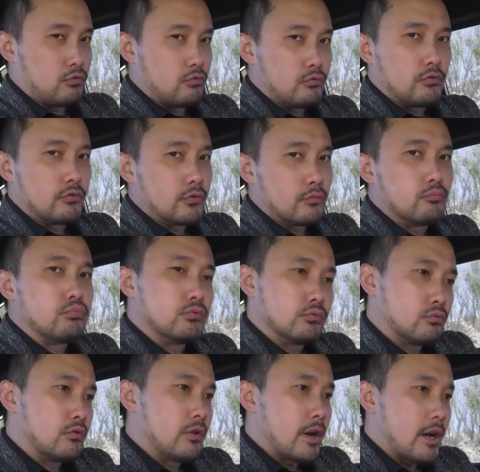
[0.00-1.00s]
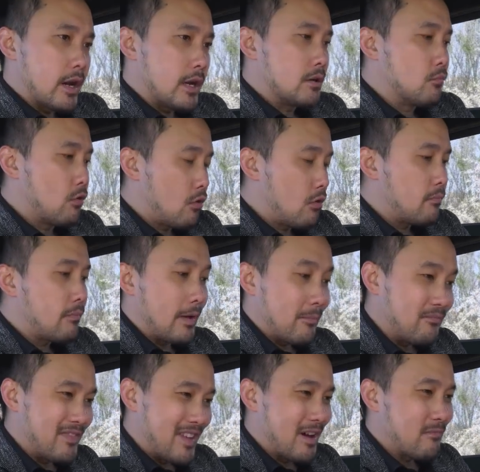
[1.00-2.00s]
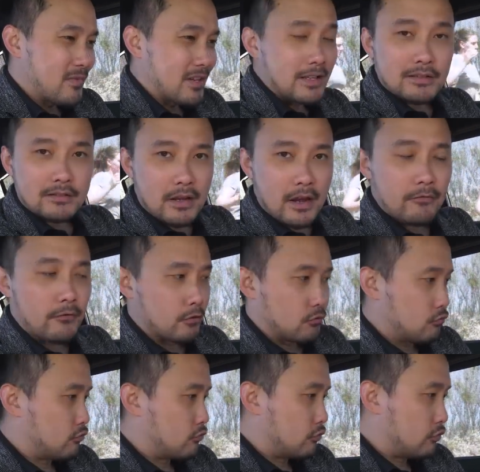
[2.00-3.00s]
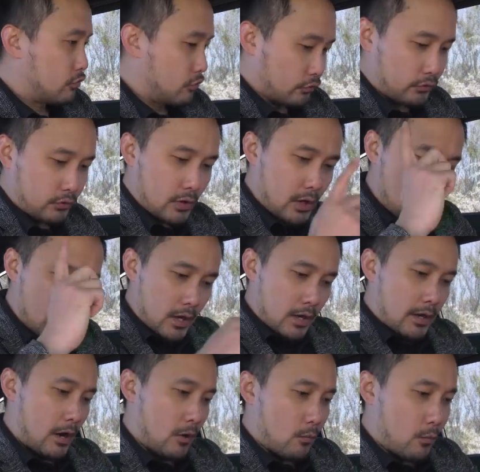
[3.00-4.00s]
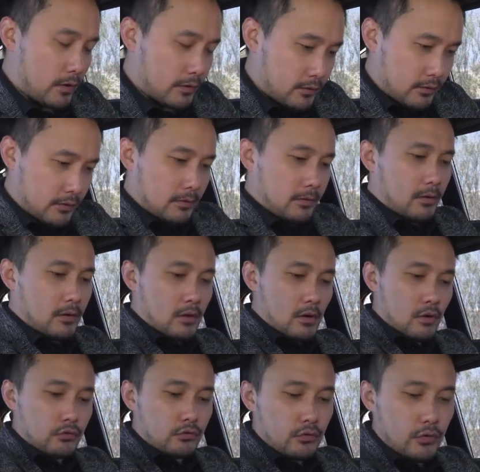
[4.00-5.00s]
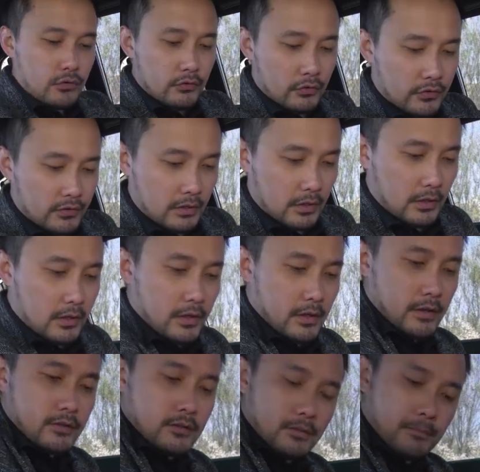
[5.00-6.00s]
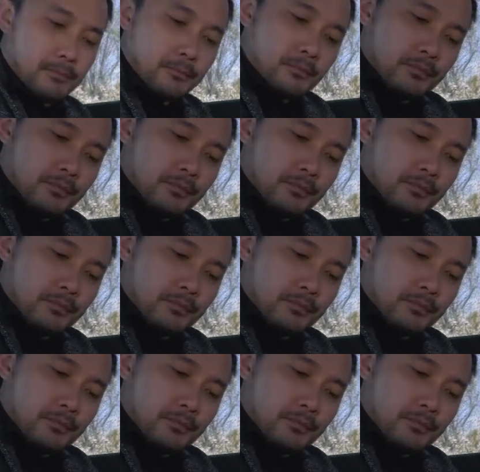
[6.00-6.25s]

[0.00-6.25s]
who uses Blu-ray anymore, but yep, it is there for you to use. Now, what's also interesting is